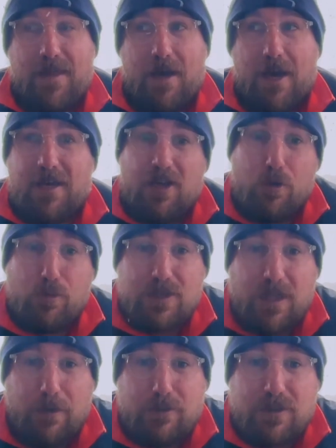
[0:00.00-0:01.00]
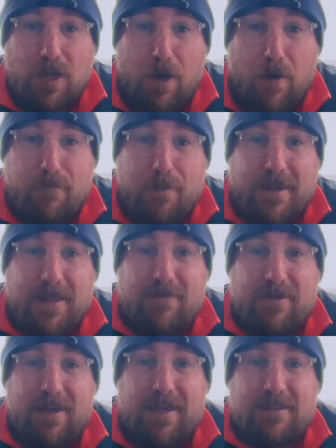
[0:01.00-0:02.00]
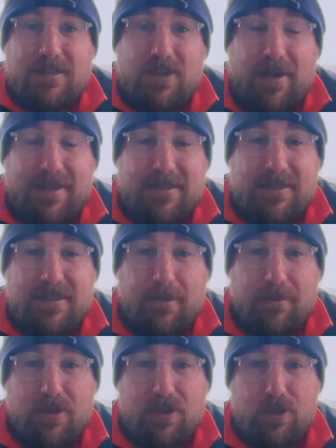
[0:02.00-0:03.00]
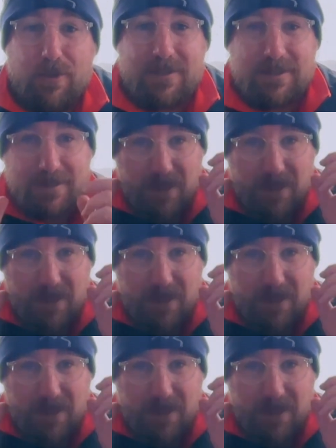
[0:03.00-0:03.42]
I can also start off by giving an insight into some of the choices